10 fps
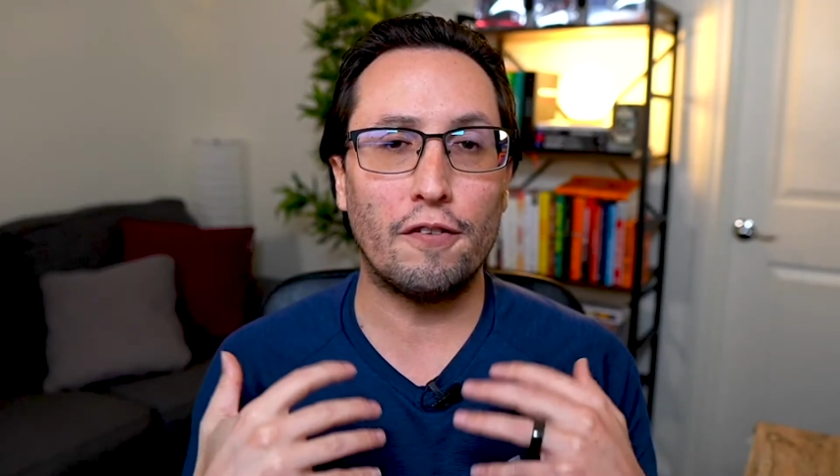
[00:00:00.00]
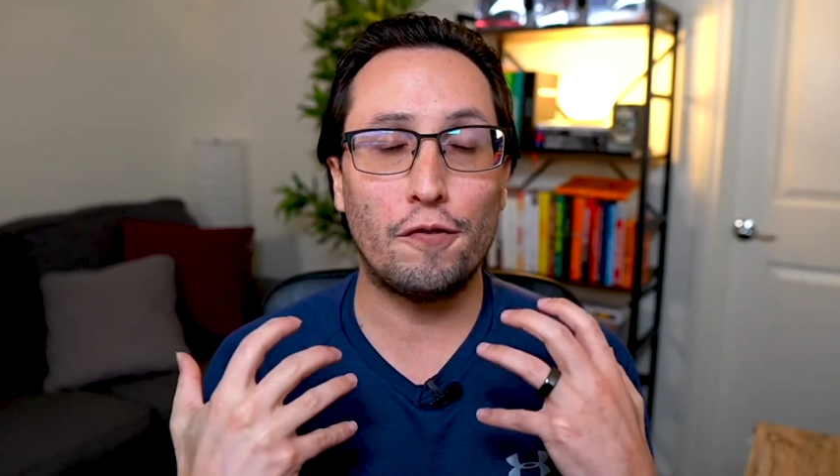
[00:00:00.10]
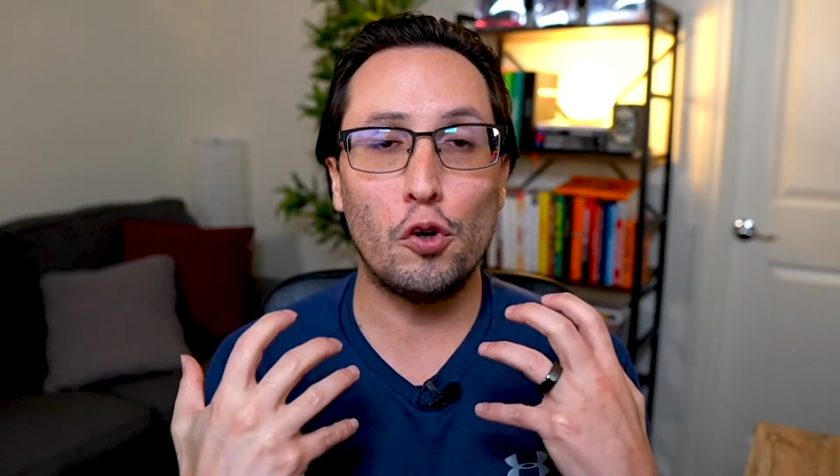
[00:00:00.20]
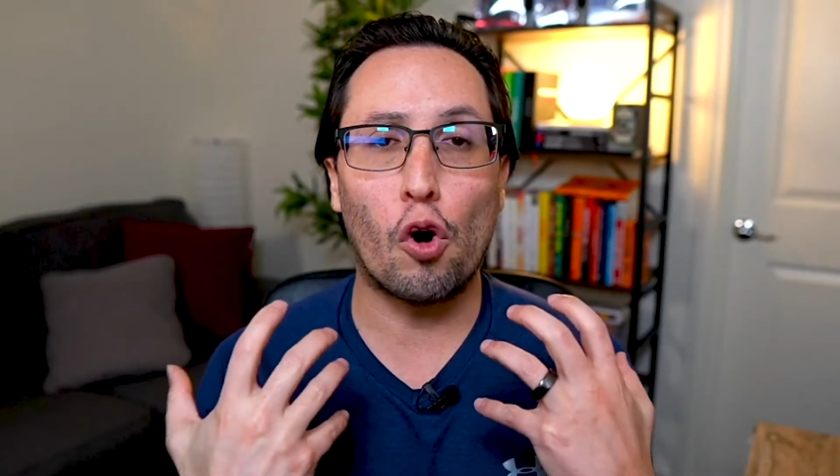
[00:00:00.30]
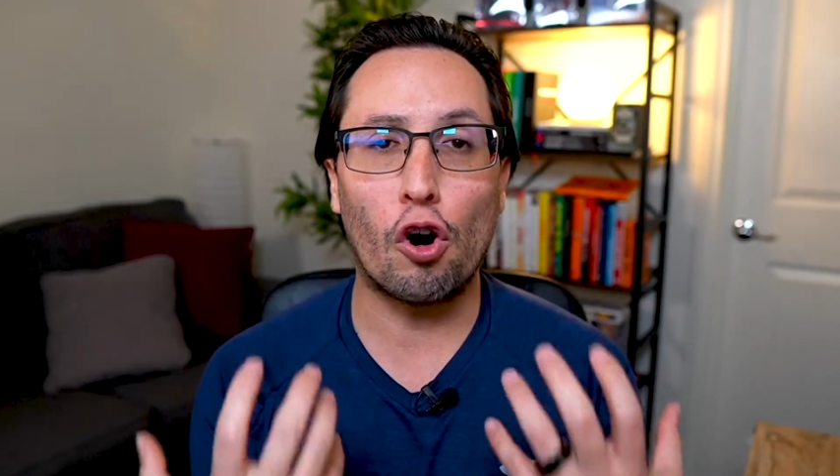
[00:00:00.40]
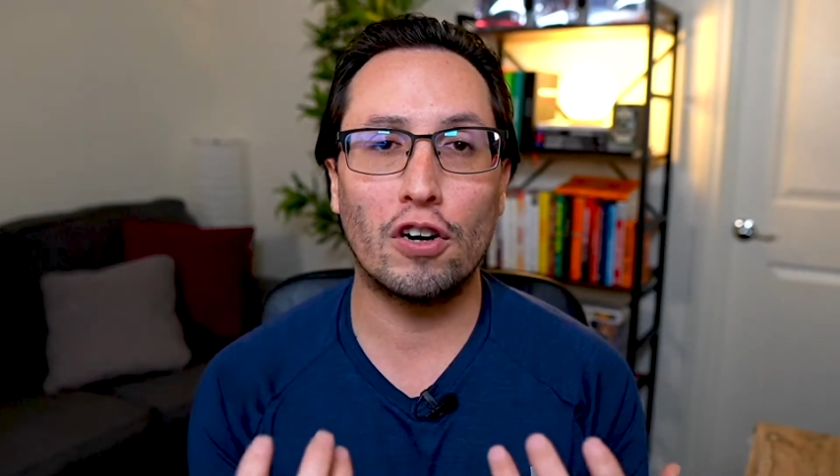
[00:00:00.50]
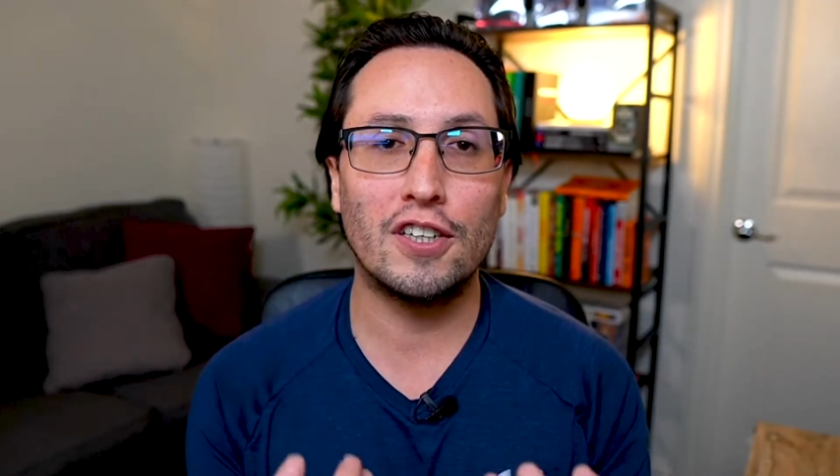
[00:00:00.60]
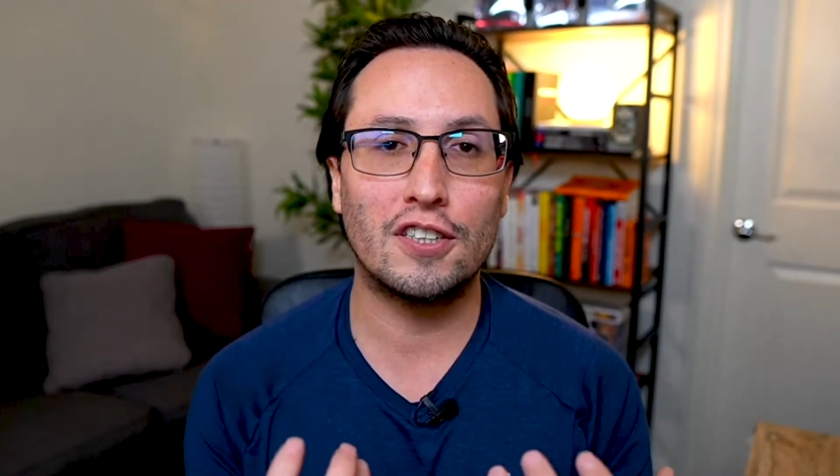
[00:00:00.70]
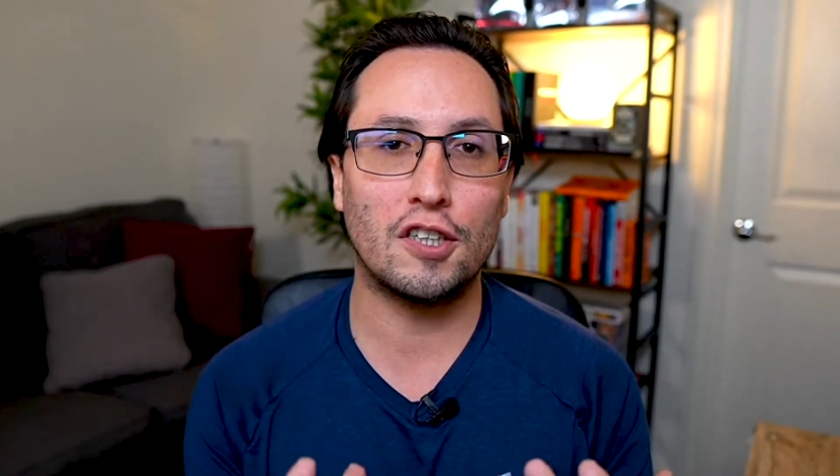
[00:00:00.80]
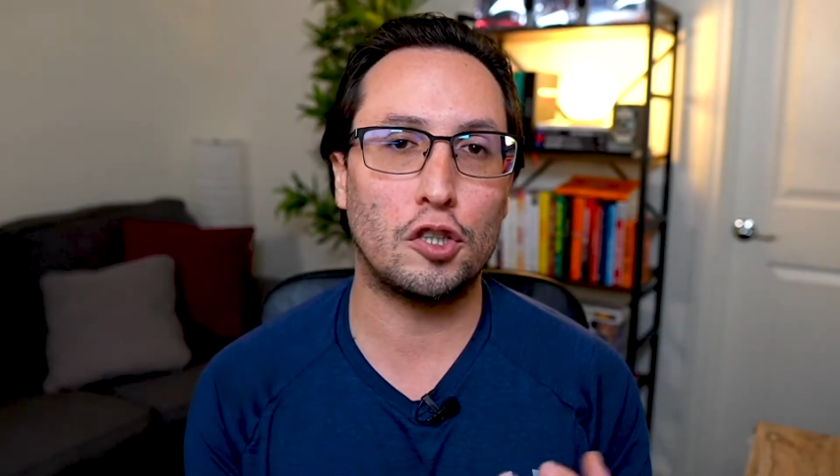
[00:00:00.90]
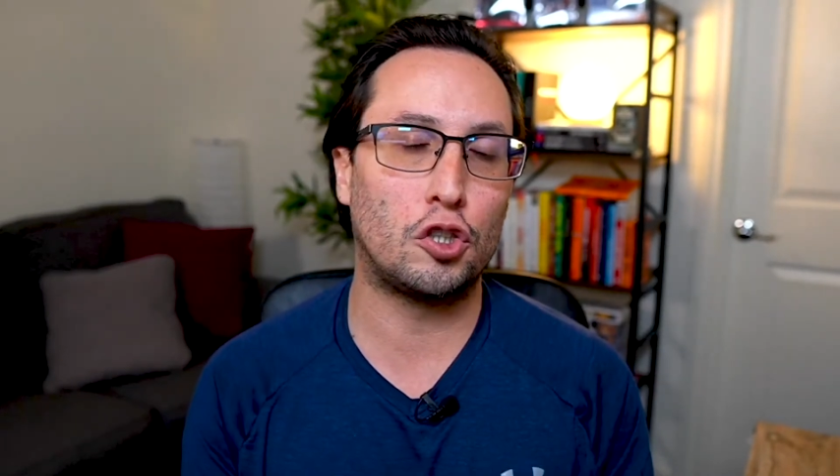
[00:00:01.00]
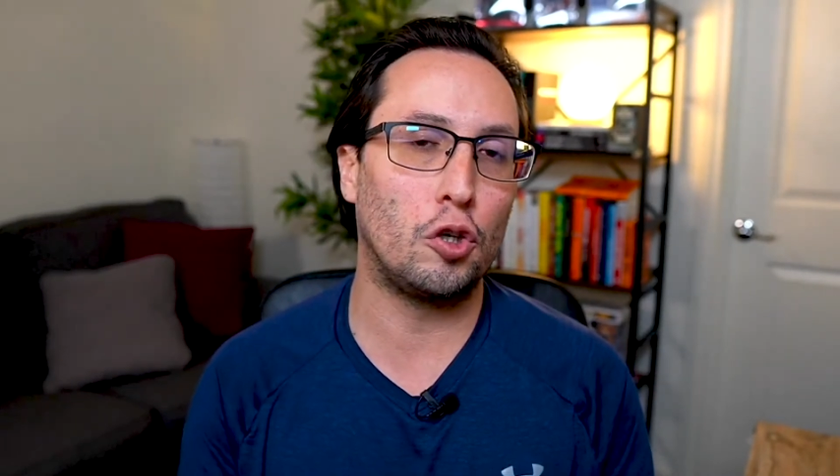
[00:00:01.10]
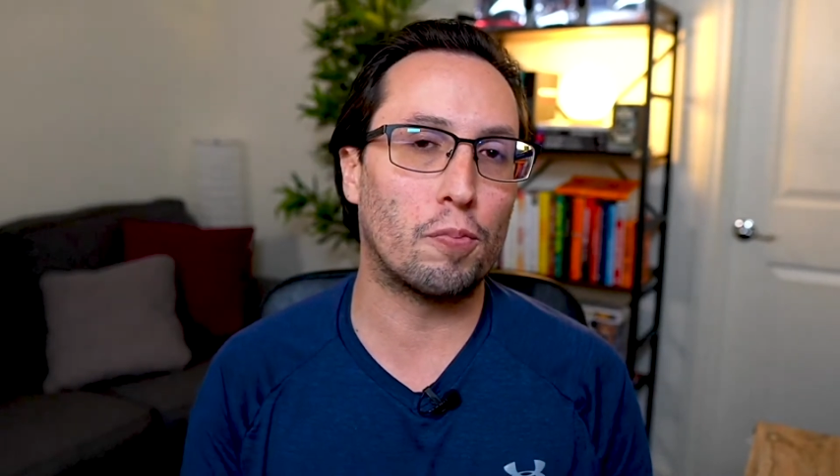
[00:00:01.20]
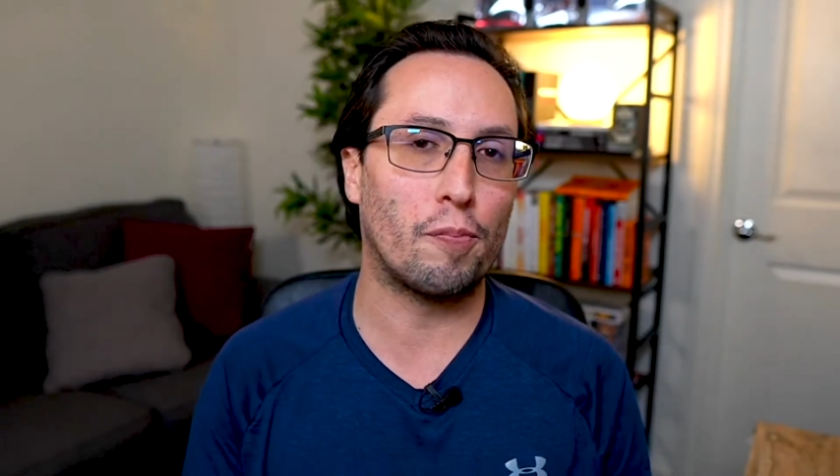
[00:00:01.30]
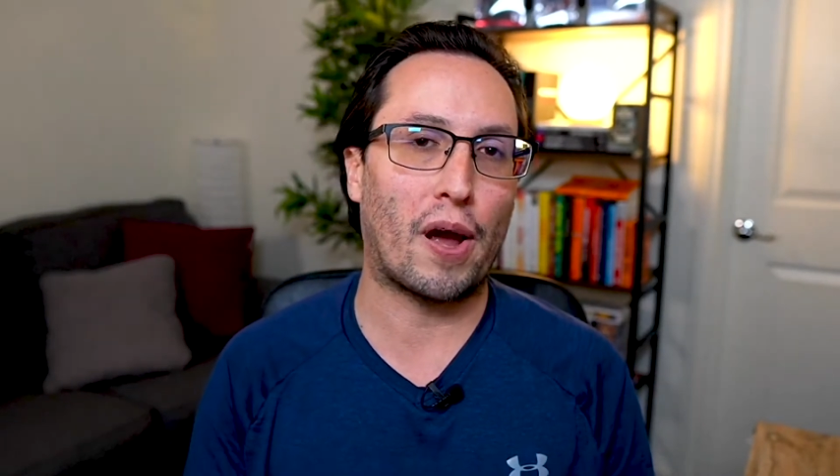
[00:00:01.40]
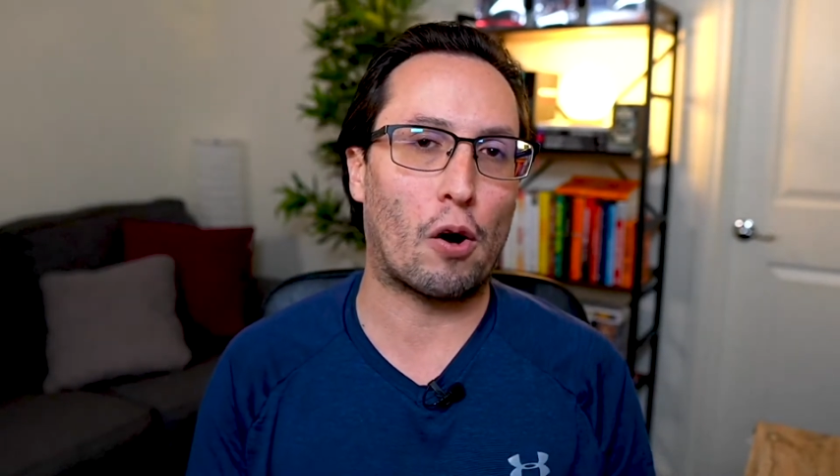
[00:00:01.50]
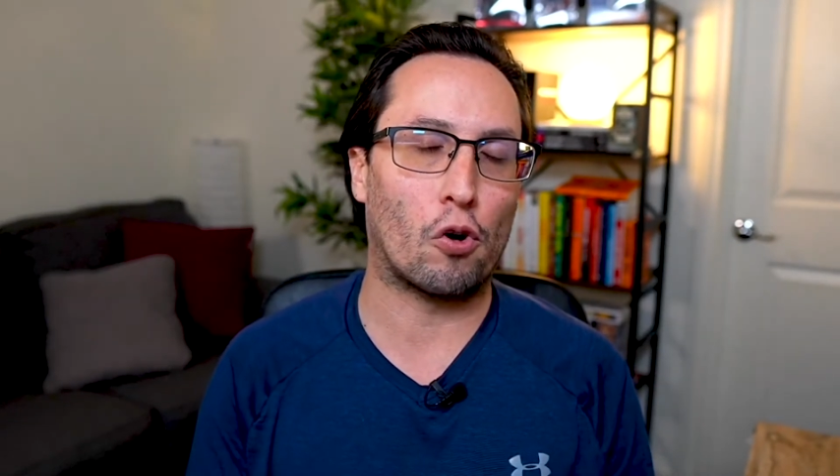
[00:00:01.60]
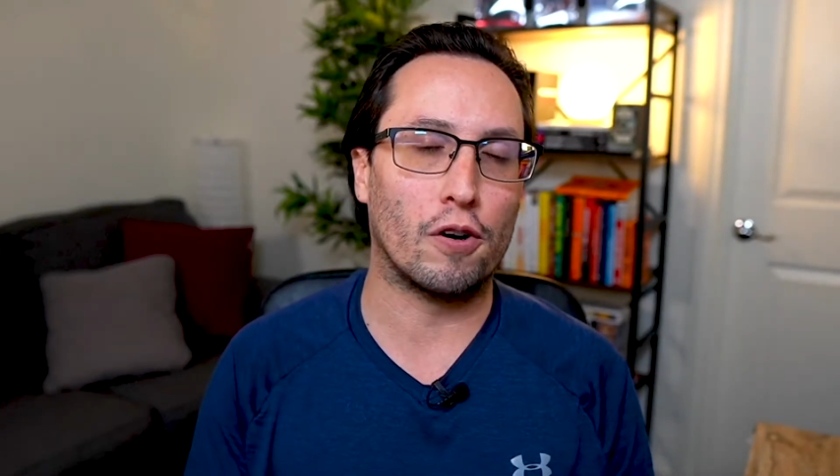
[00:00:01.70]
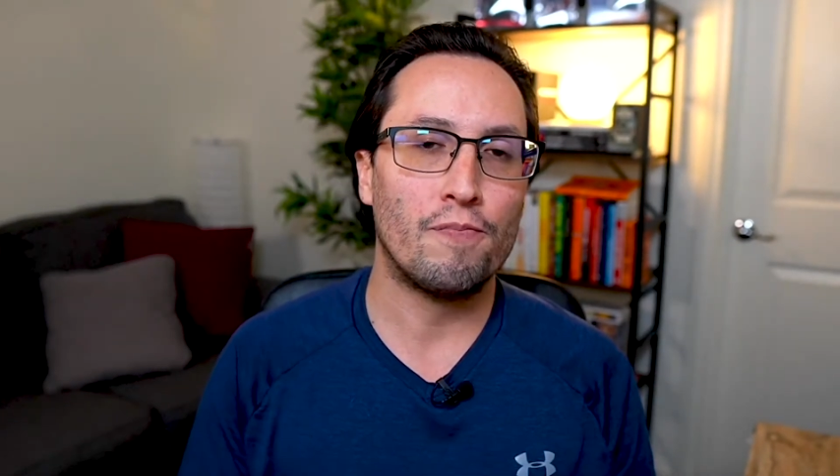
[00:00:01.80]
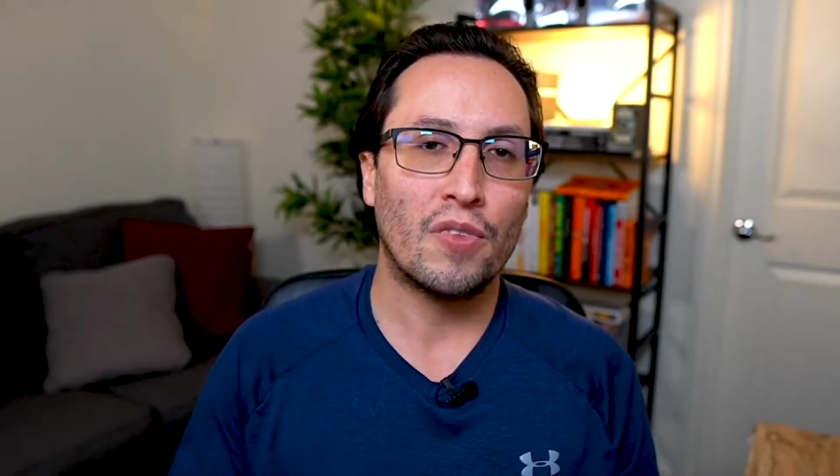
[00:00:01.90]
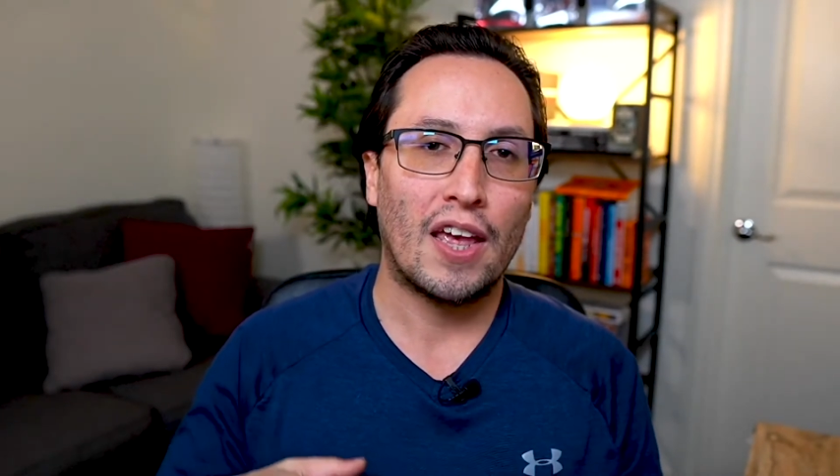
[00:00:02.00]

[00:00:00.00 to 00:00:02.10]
if you harness a superpower,